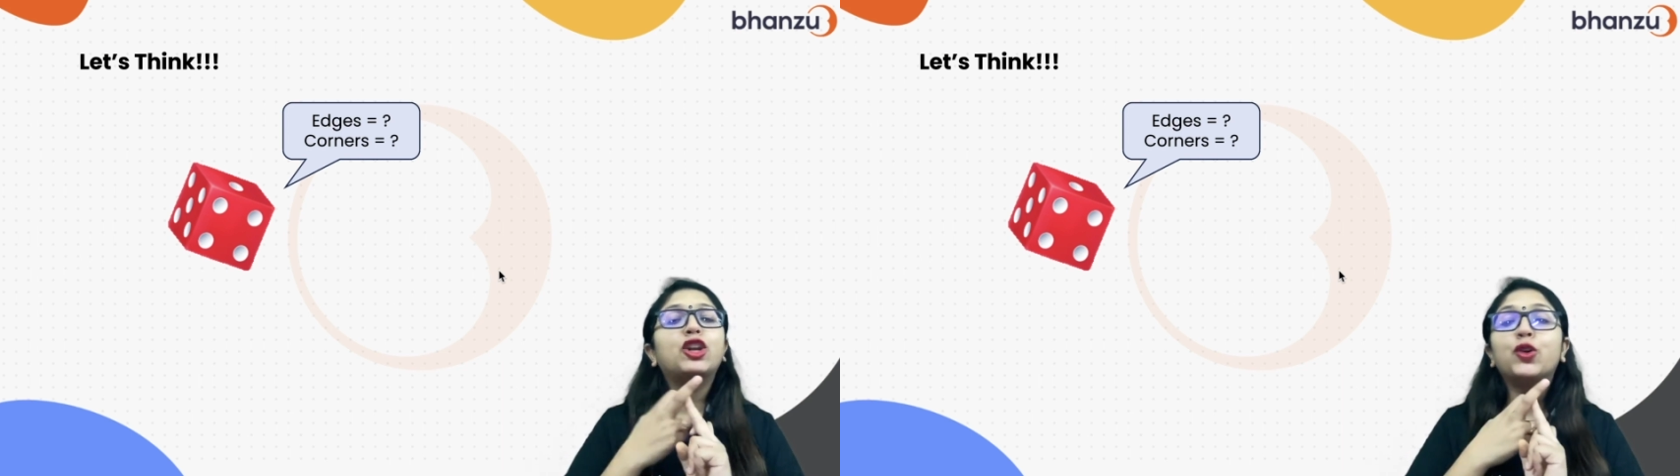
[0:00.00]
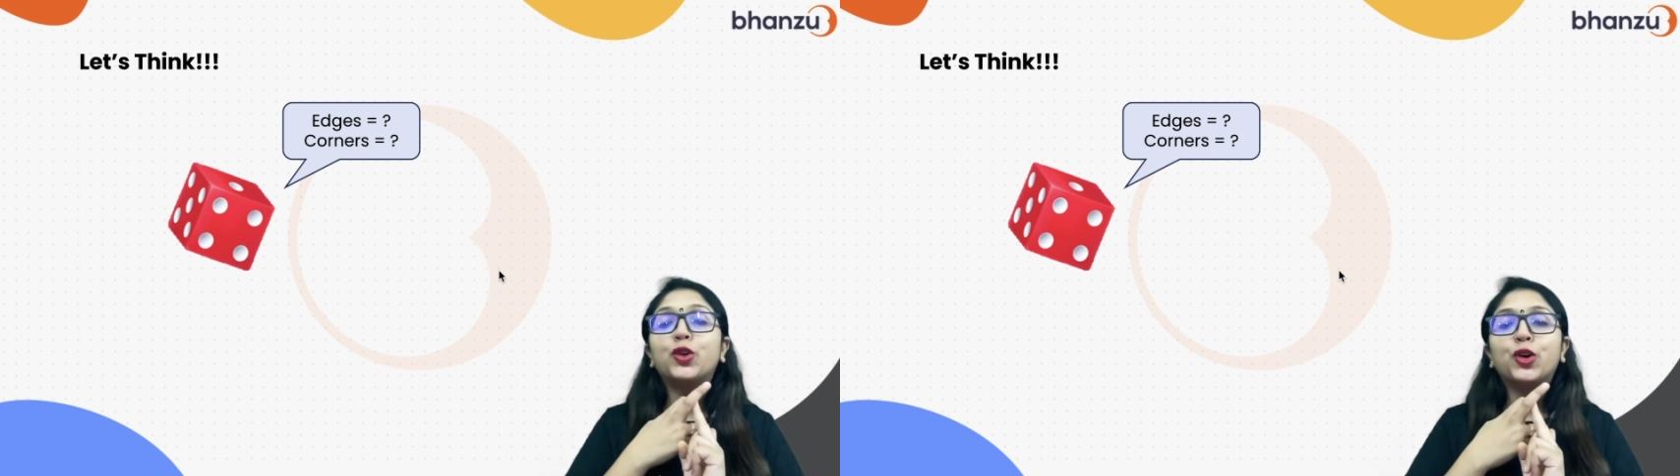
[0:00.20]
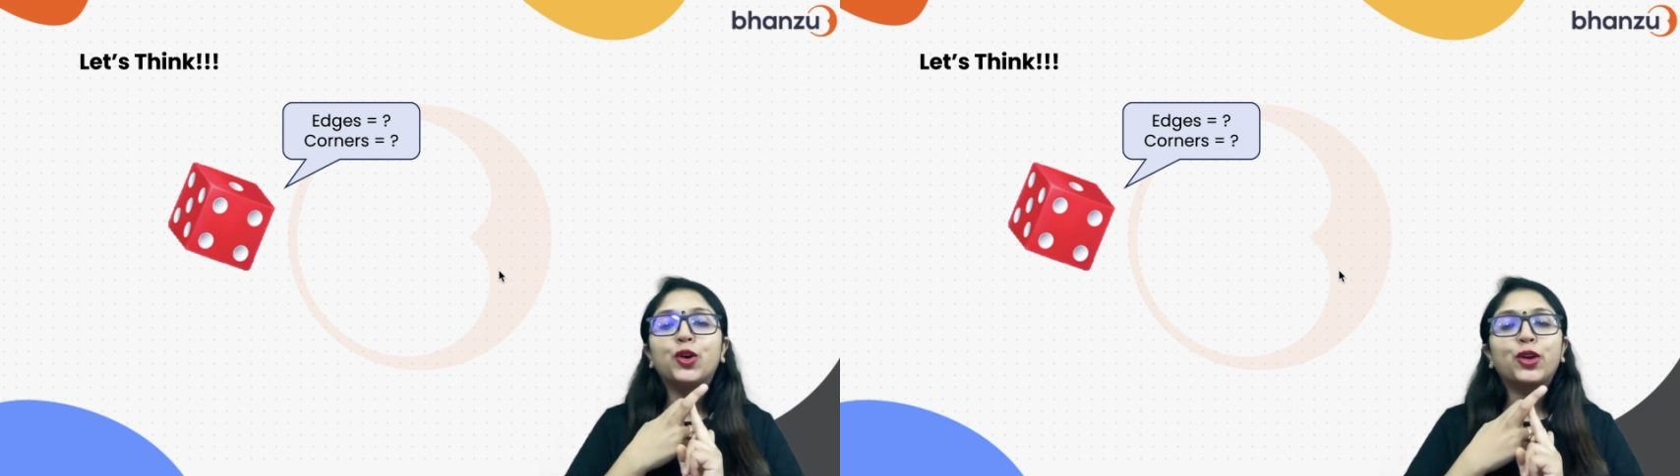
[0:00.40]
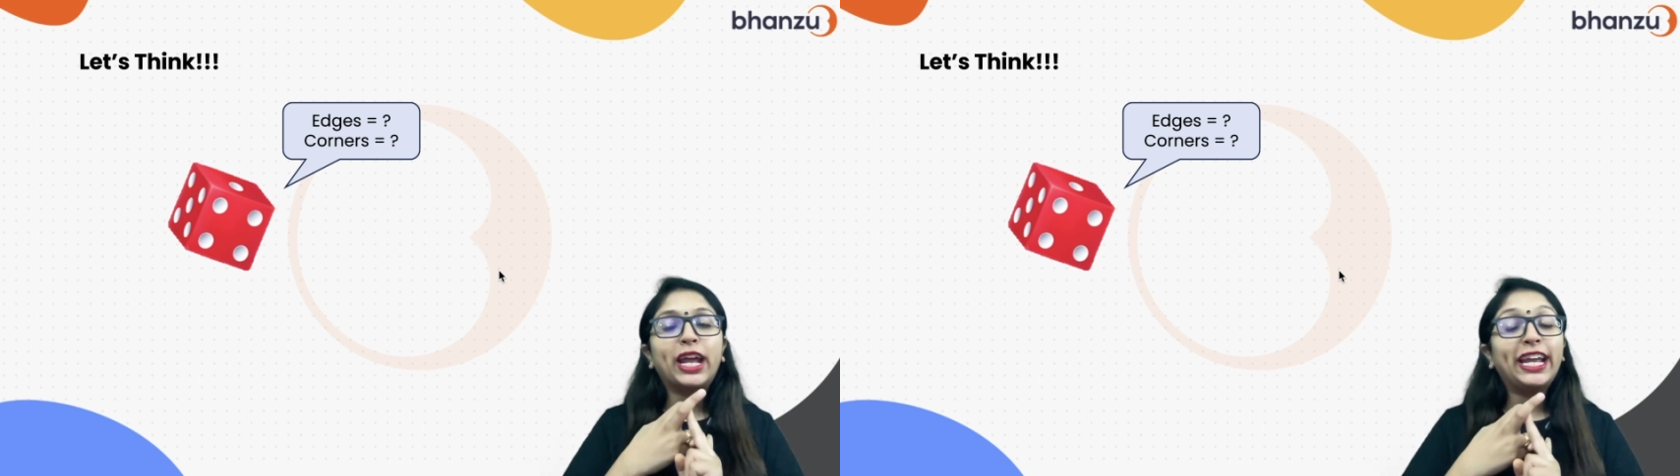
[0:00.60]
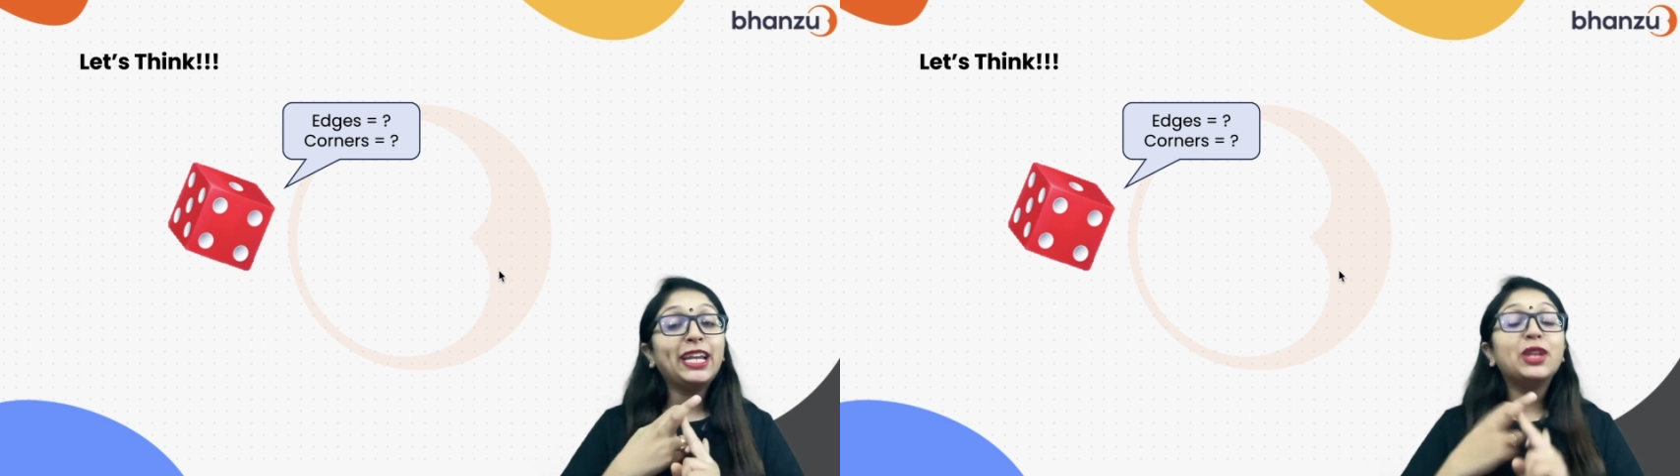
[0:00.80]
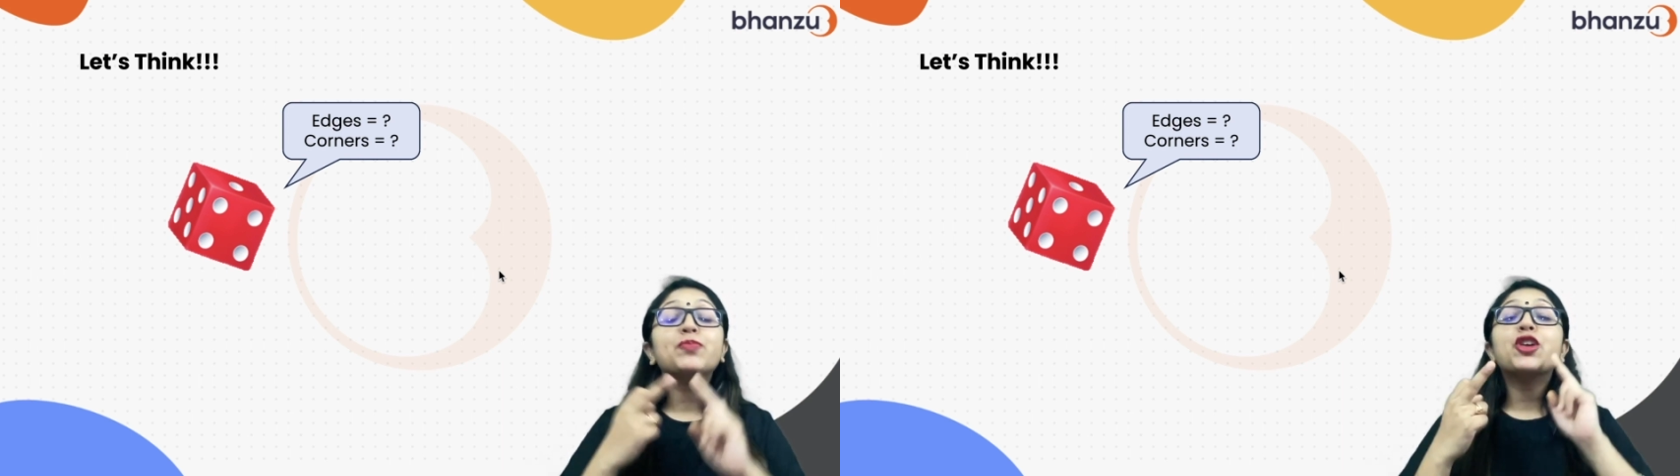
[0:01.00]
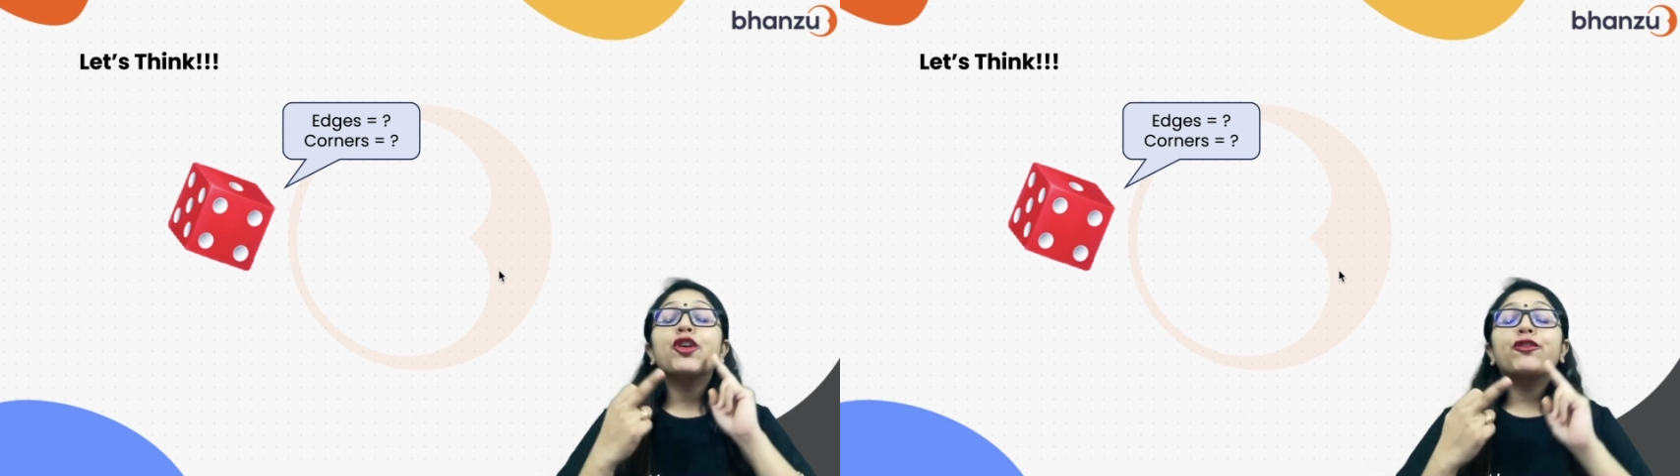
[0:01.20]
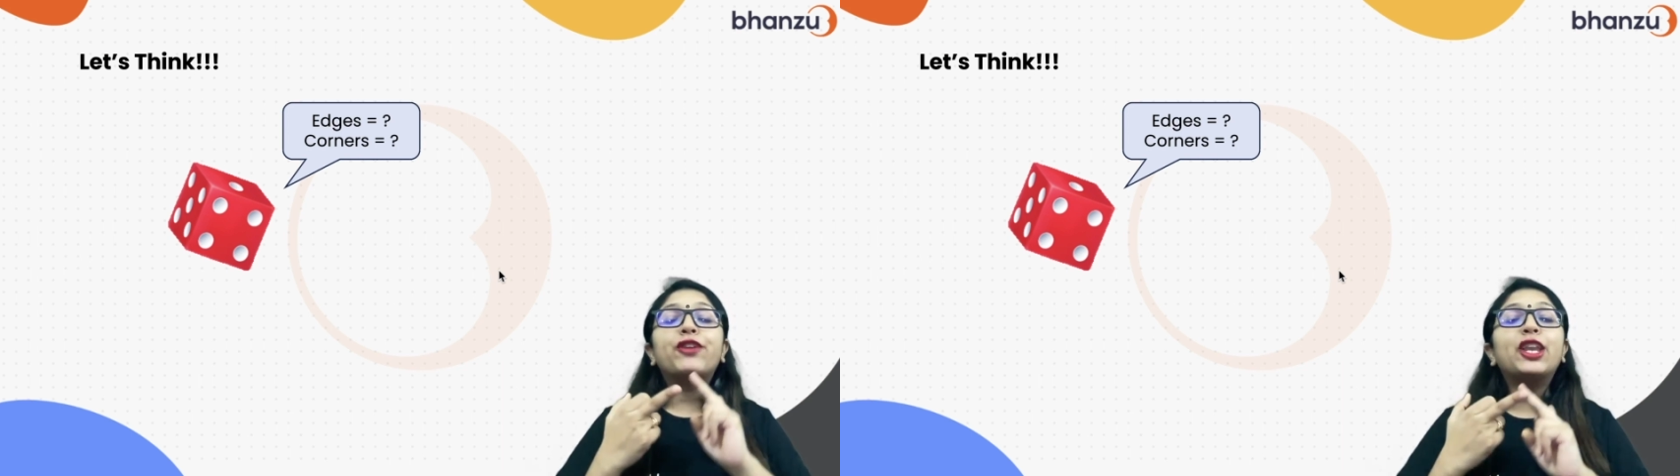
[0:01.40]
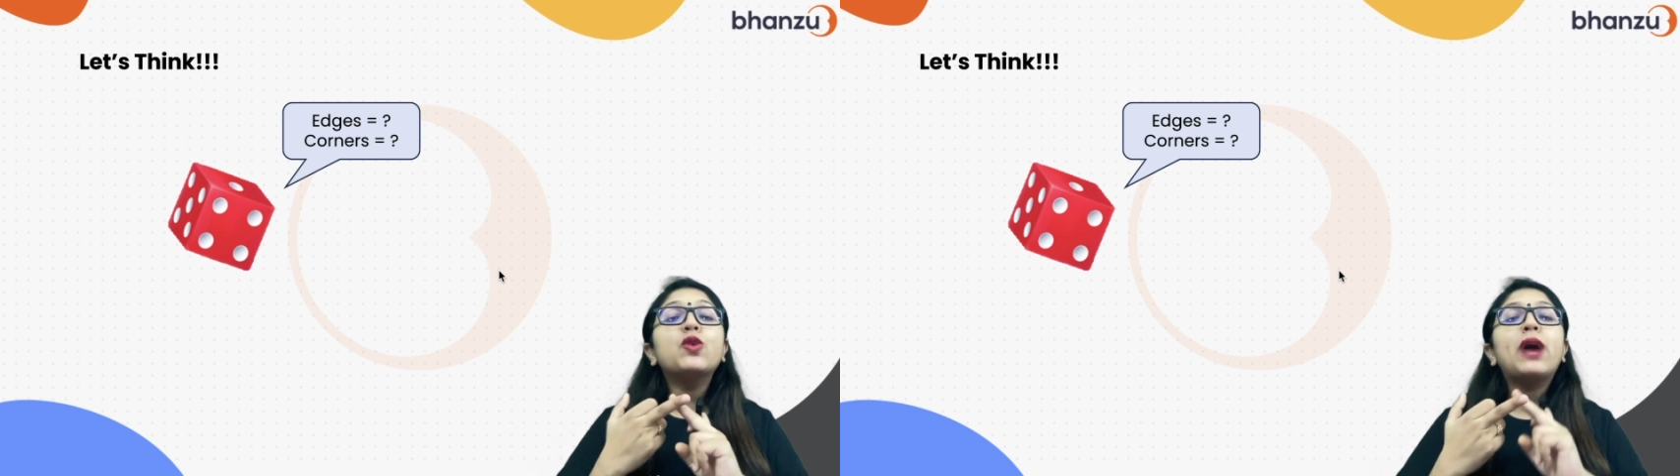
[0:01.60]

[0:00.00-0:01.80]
Ludo, right? When you